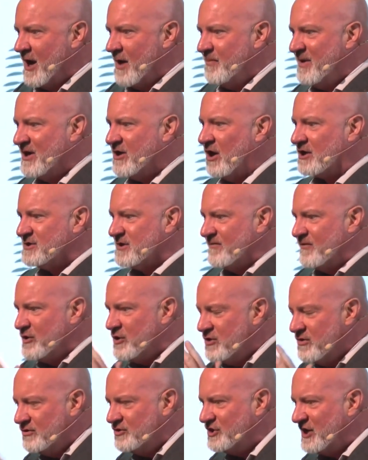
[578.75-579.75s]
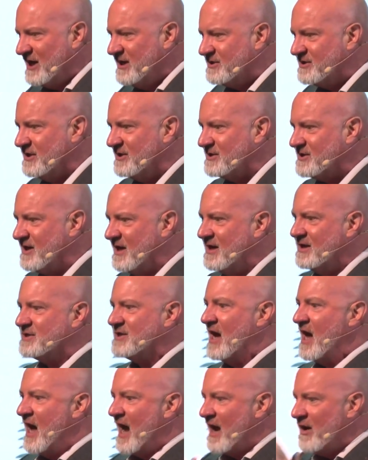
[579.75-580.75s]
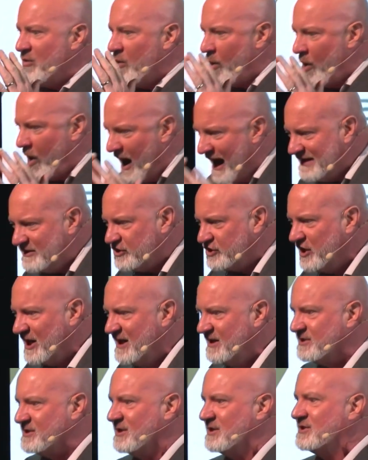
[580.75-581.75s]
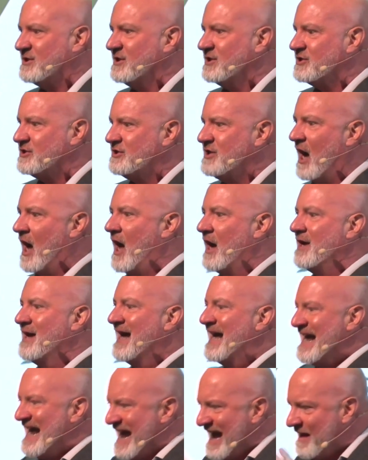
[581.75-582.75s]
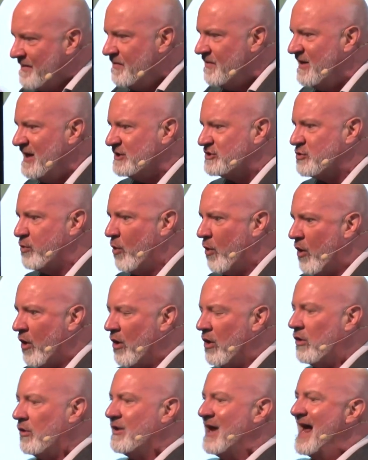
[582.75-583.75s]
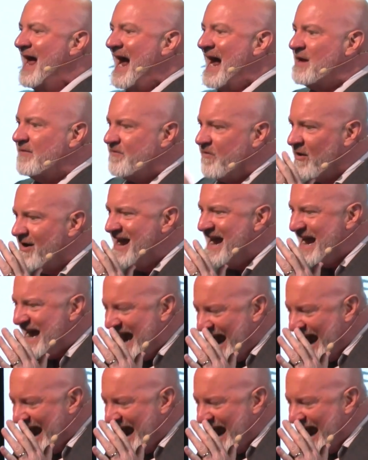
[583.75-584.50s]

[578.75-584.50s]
because of who Jesus is and what Jesus has done in this world and for